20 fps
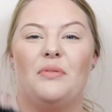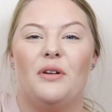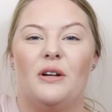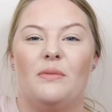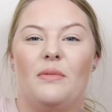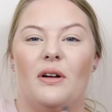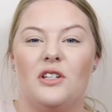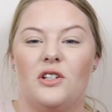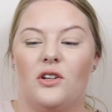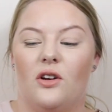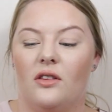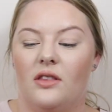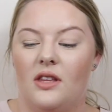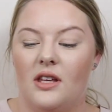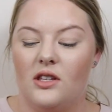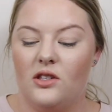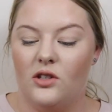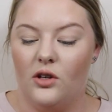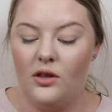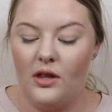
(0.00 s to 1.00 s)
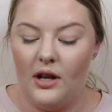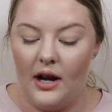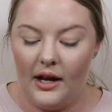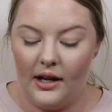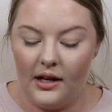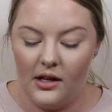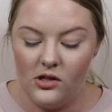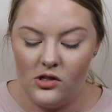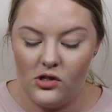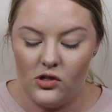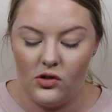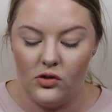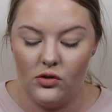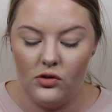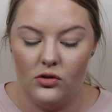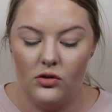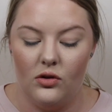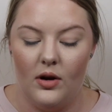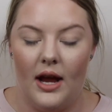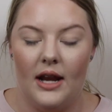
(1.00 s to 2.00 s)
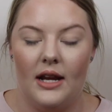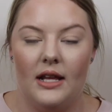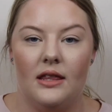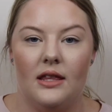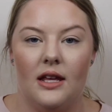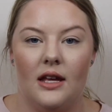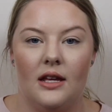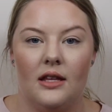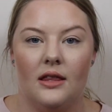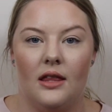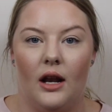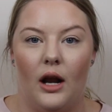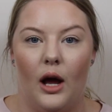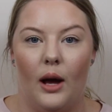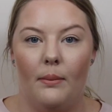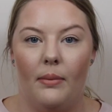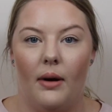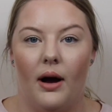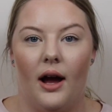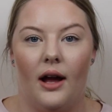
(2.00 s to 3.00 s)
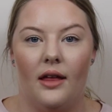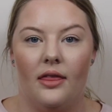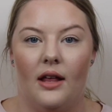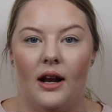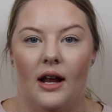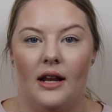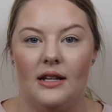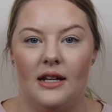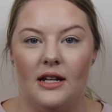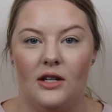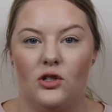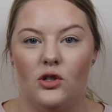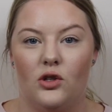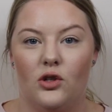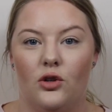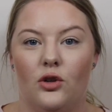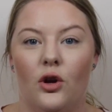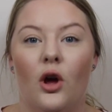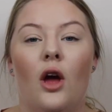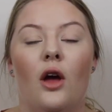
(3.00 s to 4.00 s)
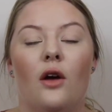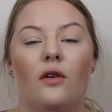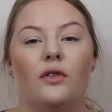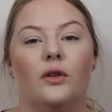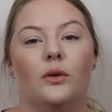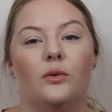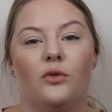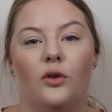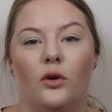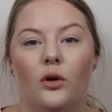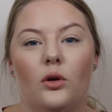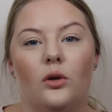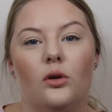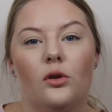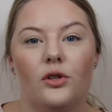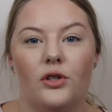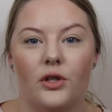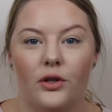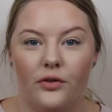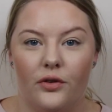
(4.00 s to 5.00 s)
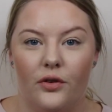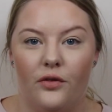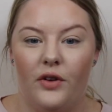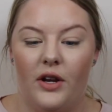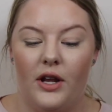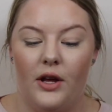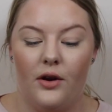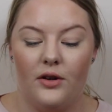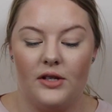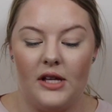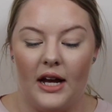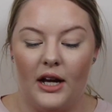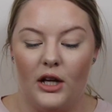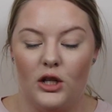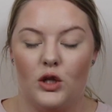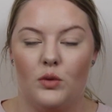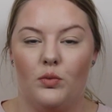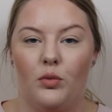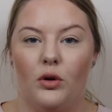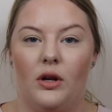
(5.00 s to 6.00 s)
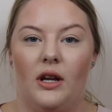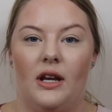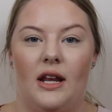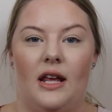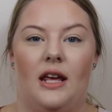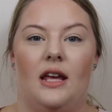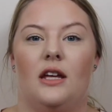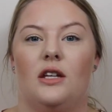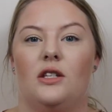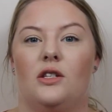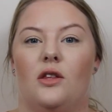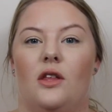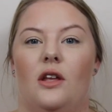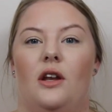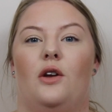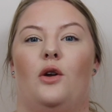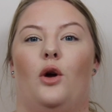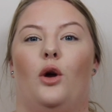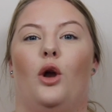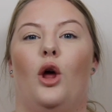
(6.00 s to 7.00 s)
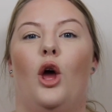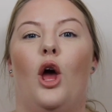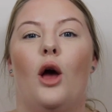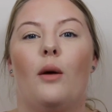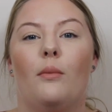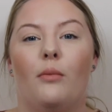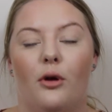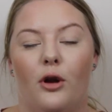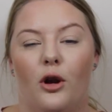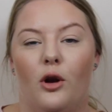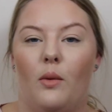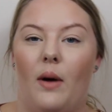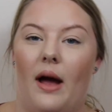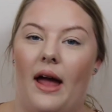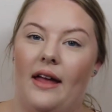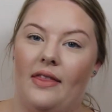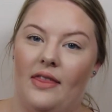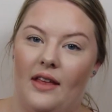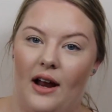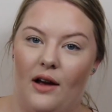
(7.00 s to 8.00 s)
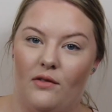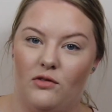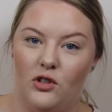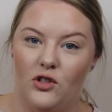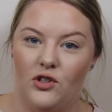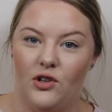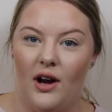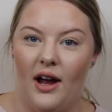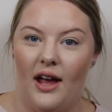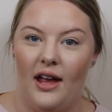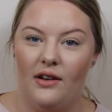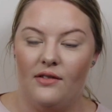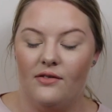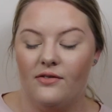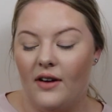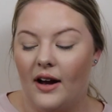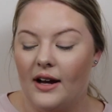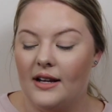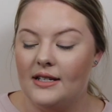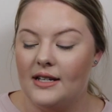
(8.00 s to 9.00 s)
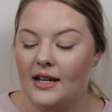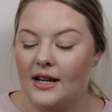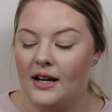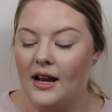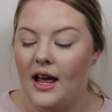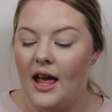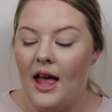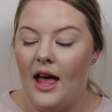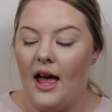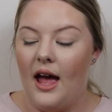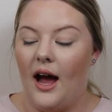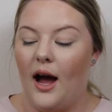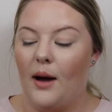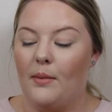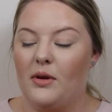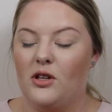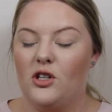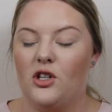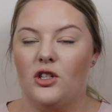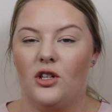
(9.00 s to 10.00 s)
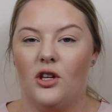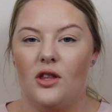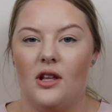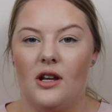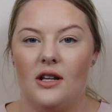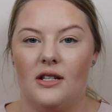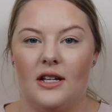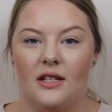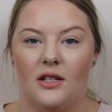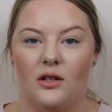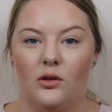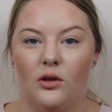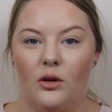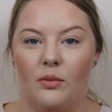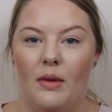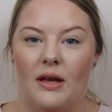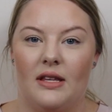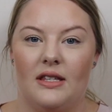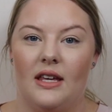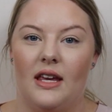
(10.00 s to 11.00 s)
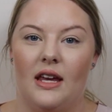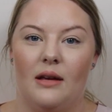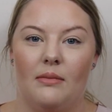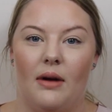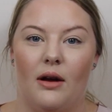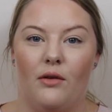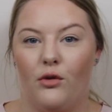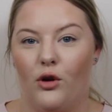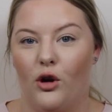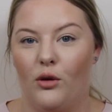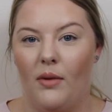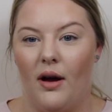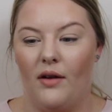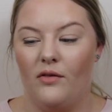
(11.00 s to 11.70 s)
pretty much got this so that I can store anything that I buy that I need to film for hauls or for videos. I can just put in here so that I don't put it away and then have to try and find it. And just so that it doesn't look messy in my room,